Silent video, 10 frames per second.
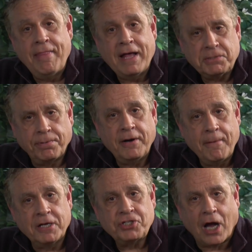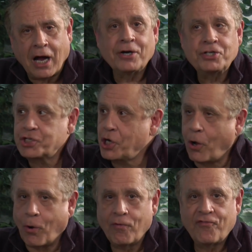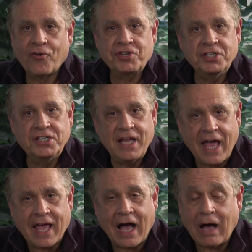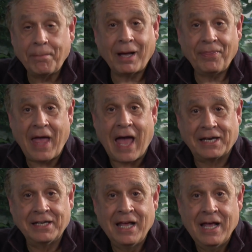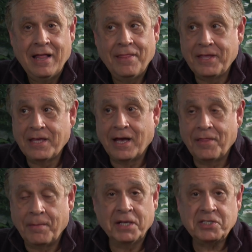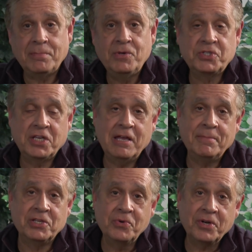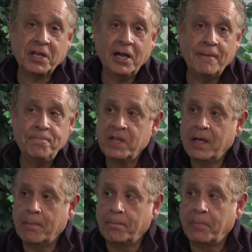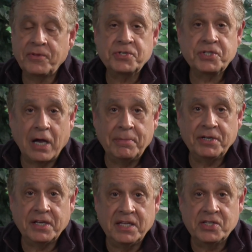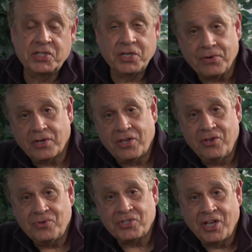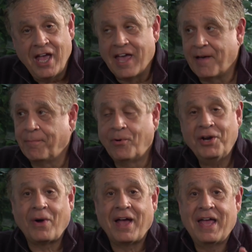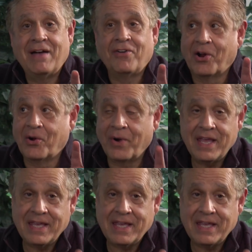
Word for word: that's pretty much our show for today. How about that? The, uh, the Munson Museum in Utica, Mother's Cupboard in East Syracuse, and boy, do I have a great